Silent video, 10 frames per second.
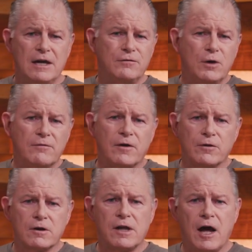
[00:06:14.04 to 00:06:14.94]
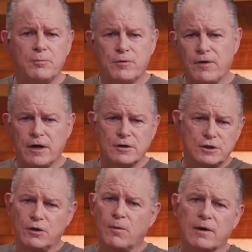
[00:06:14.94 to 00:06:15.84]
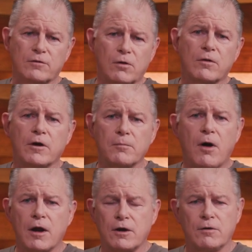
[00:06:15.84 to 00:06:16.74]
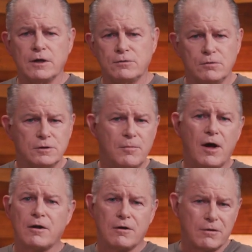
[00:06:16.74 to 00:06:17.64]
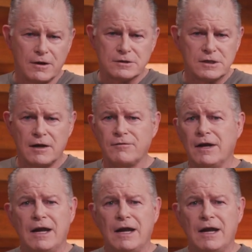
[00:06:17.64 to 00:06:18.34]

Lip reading: If you have other cloud providers, you don't want to have to go to their monitoring tool to monitor their stuff.